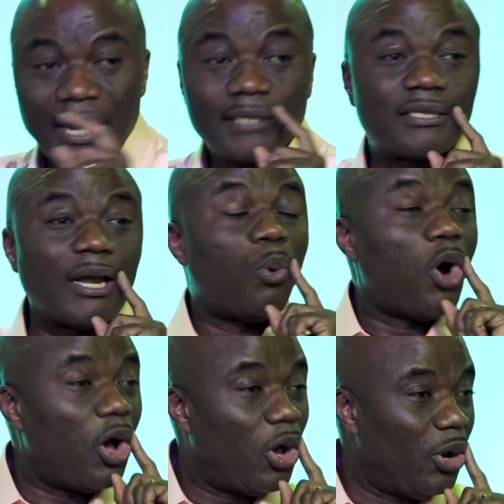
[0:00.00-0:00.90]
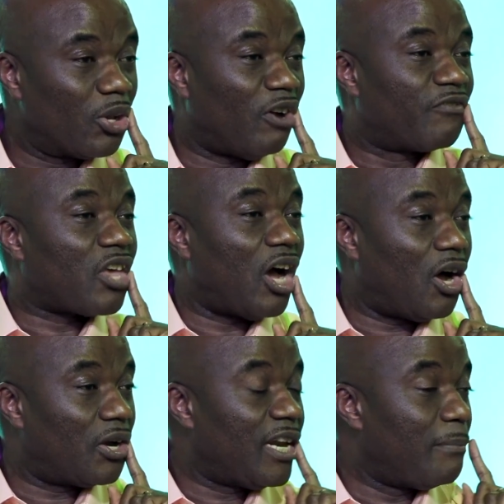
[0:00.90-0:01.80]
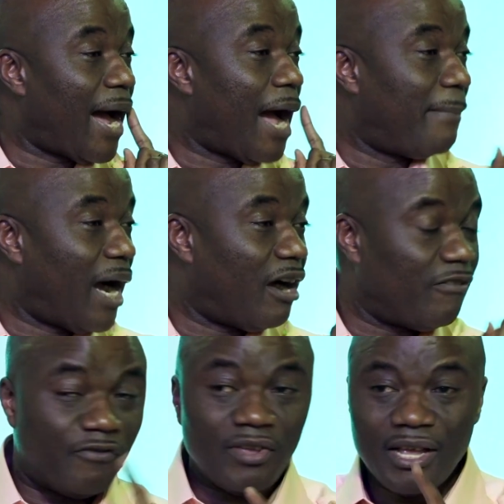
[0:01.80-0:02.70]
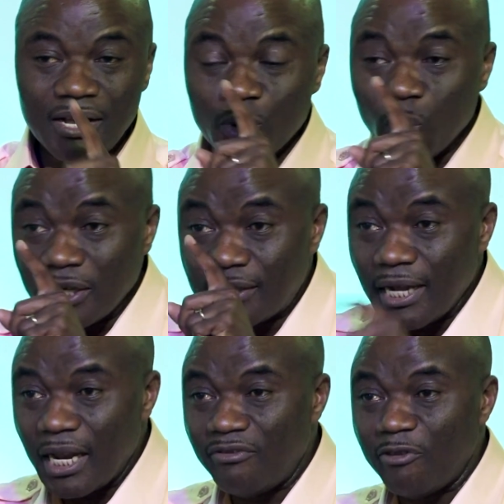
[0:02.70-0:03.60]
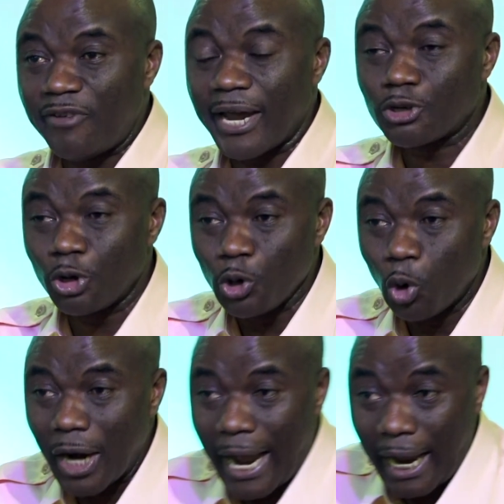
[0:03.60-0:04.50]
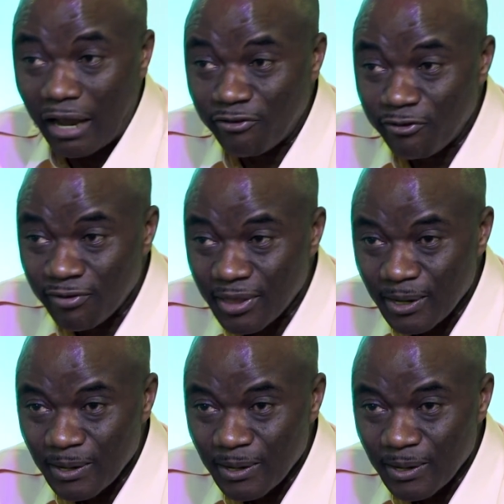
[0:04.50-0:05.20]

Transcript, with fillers: but the word of God in my mouth will still have effect on your life.